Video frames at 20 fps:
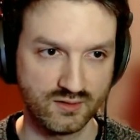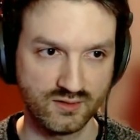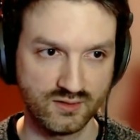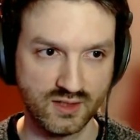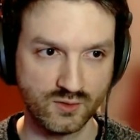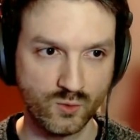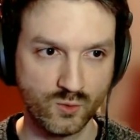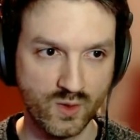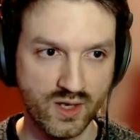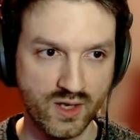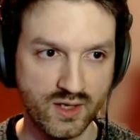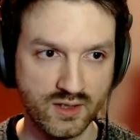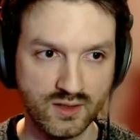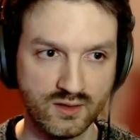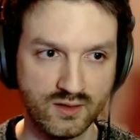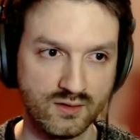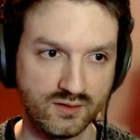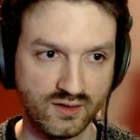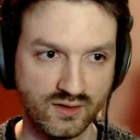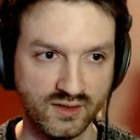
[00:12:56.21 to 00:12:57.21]
That
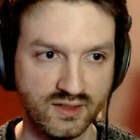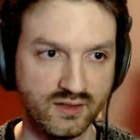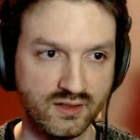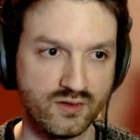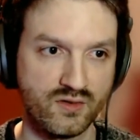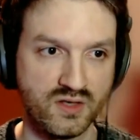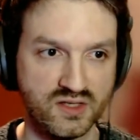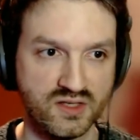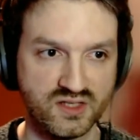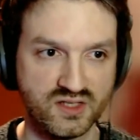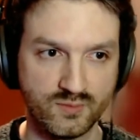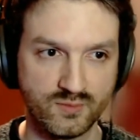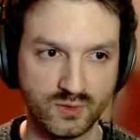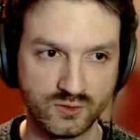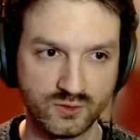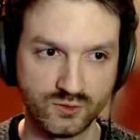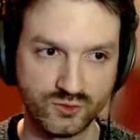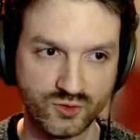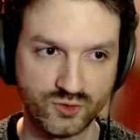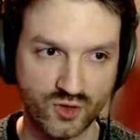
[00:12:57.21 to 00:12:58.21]
way, the linker is able
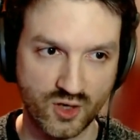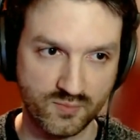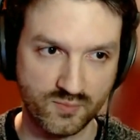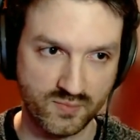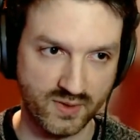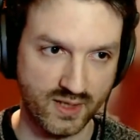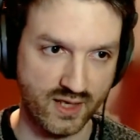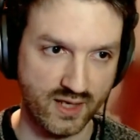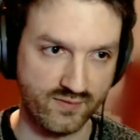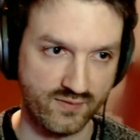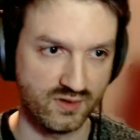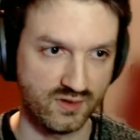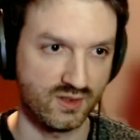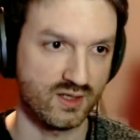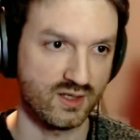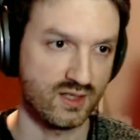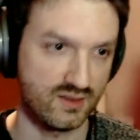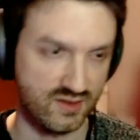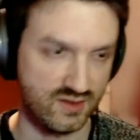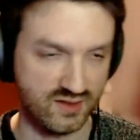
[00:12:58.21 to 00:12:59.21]
to drop everything
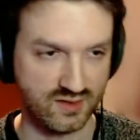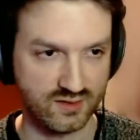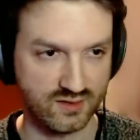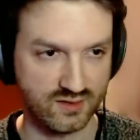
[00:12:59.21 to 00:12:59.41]
else.